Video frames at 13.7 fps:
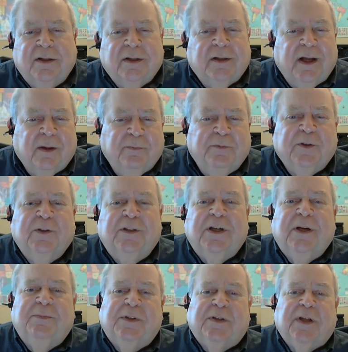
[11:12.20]
helpful
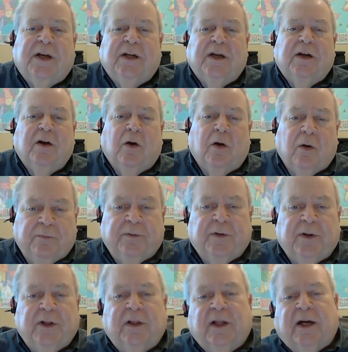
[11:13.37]
tips that can
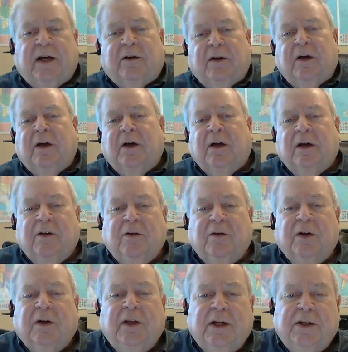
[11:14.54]
hopefully allow you
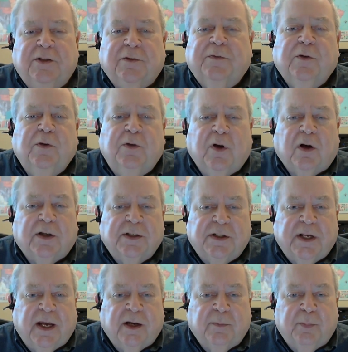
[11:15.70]
to get your food costs
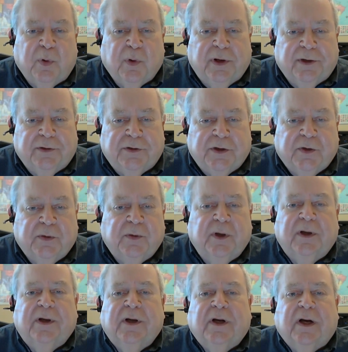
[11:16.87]
down a point or two,
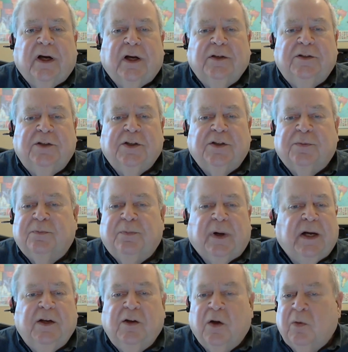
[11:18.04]
just
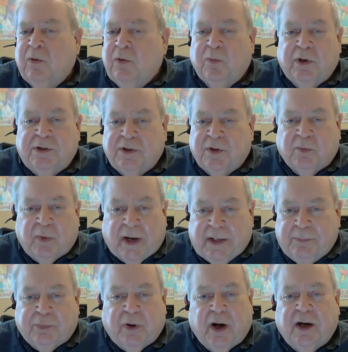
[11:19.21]
by knowing what's the
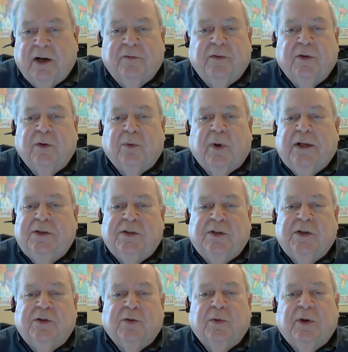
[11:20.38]
right product for the right
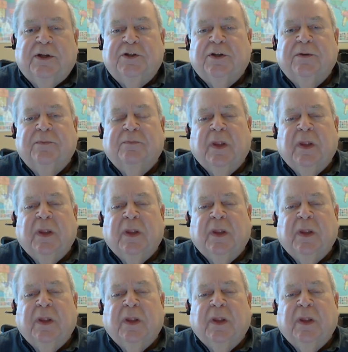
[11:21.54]
situation.